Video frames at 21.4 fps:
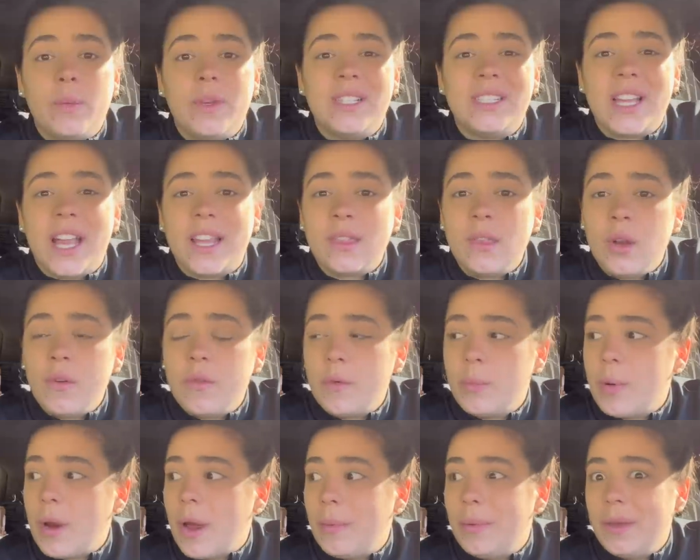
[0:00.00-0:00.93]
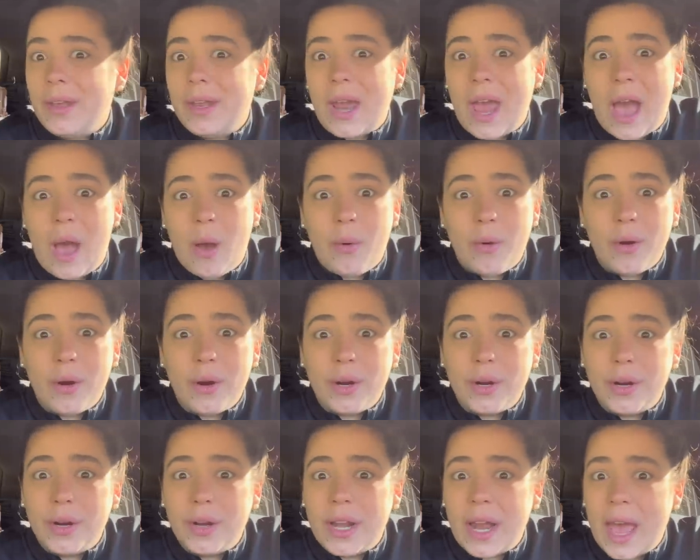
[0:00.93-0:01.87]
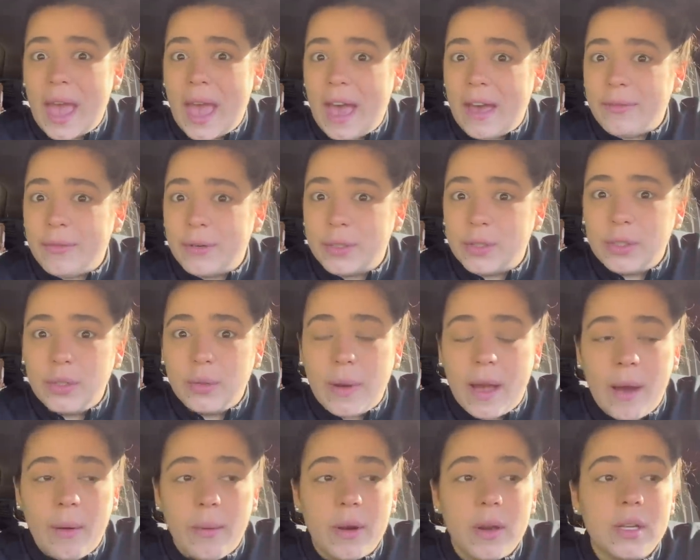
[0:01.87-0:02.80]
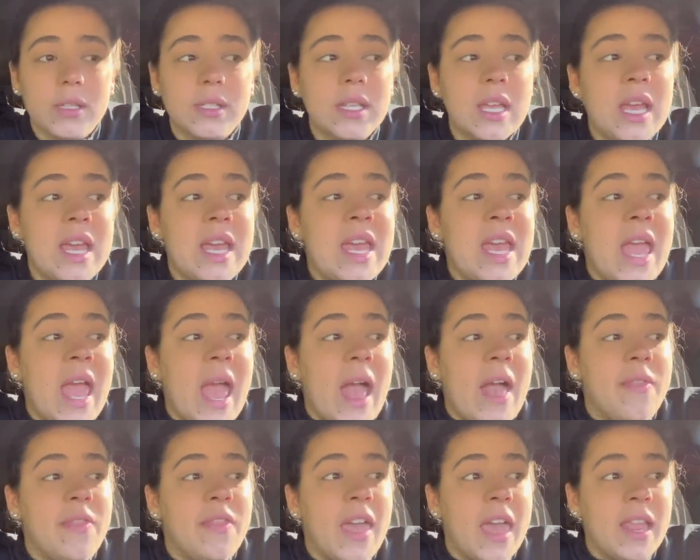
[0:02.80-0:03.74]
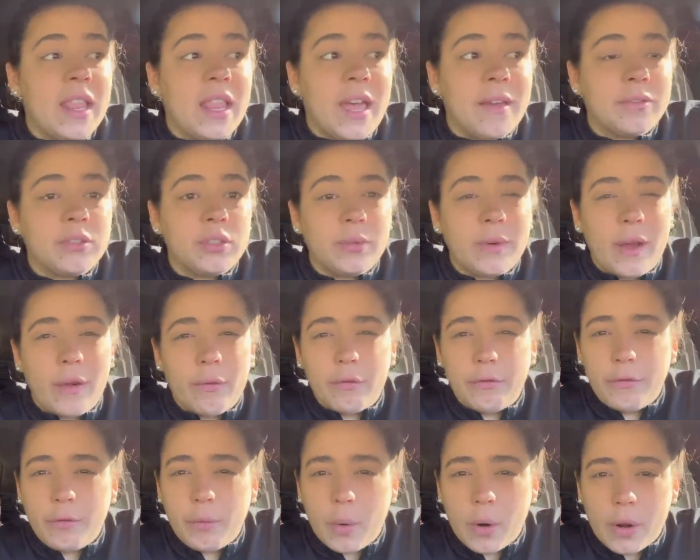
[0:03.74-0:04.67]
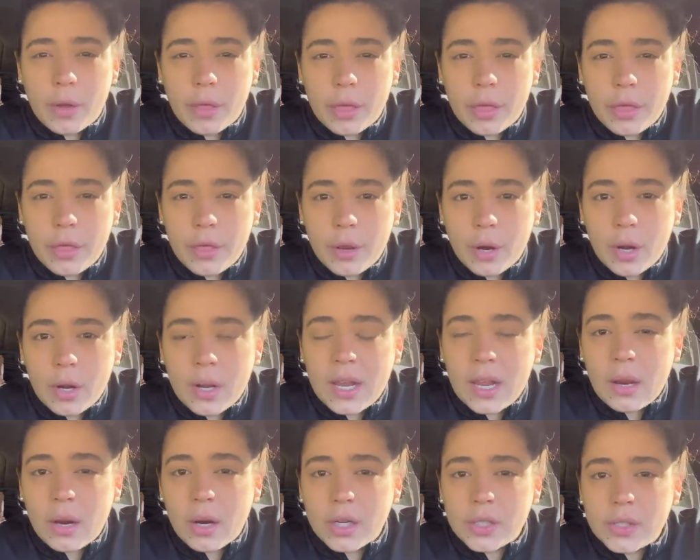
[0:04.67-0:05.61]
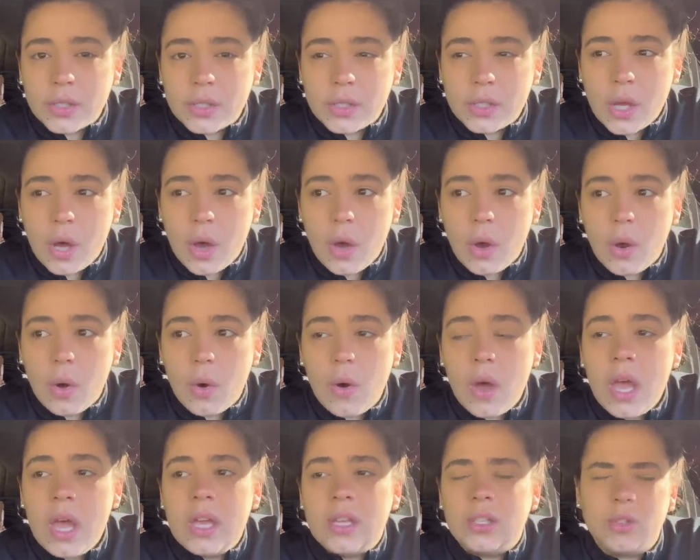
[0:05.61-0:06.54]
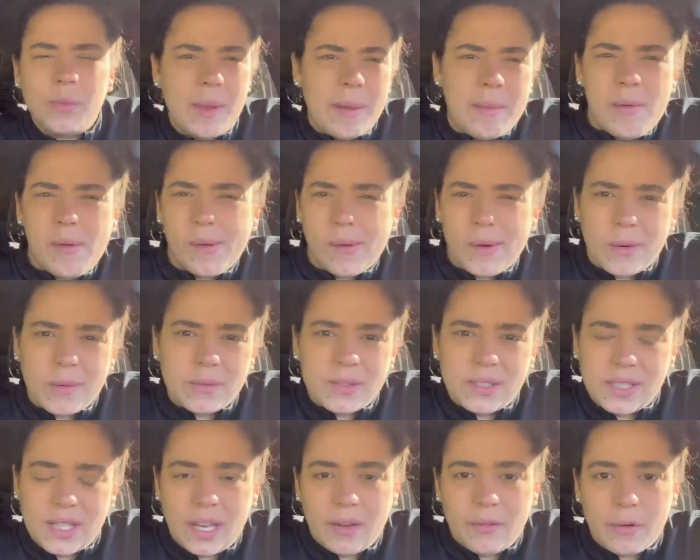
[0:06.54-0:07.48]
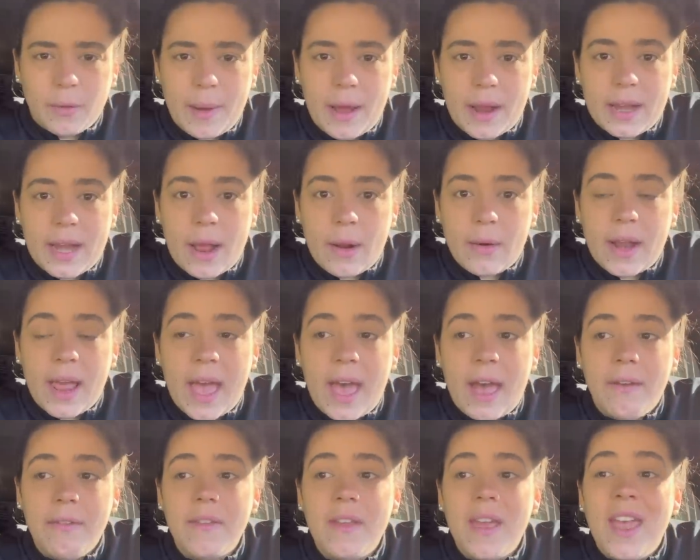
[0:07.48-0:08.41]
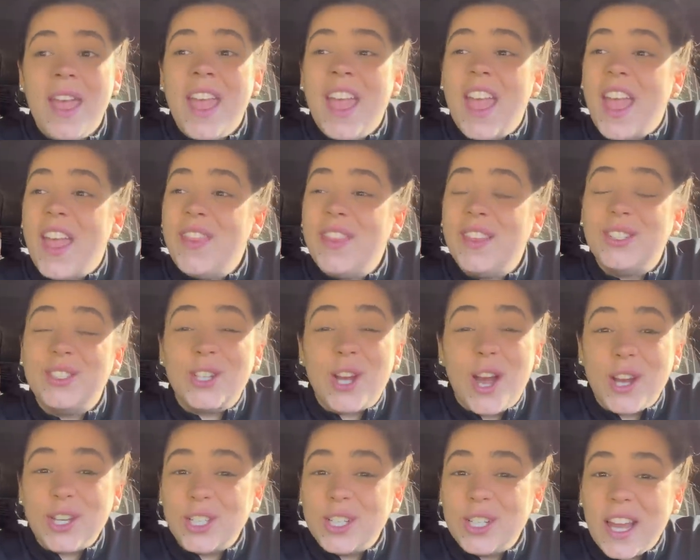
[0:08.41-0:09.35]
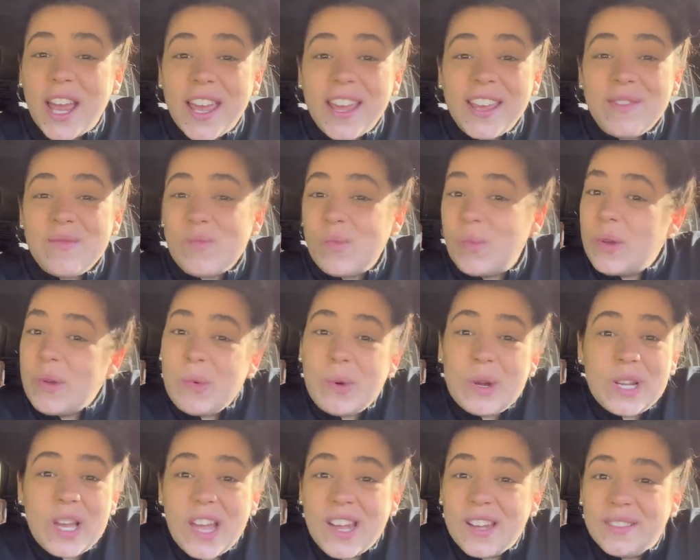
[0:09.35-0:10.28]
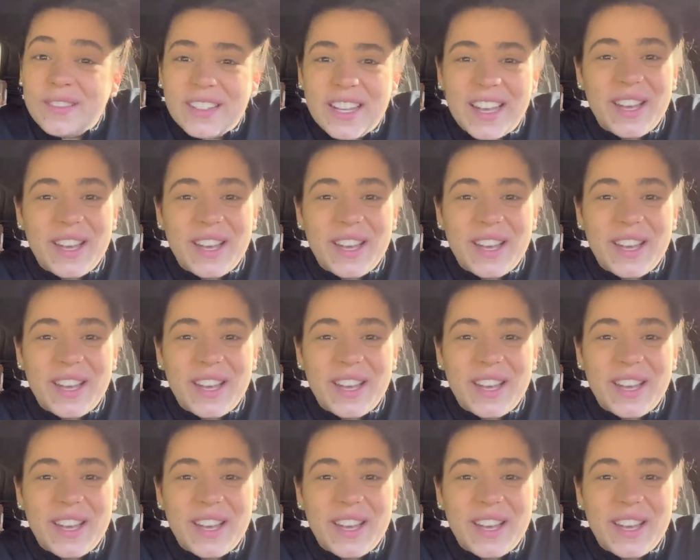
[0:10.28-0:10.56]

we sat there for probably an hour and a half or 2 hours, and they left around 4:30 or so. So maybe we were sitting for about an hour and a half. And then Josh and I, we were done.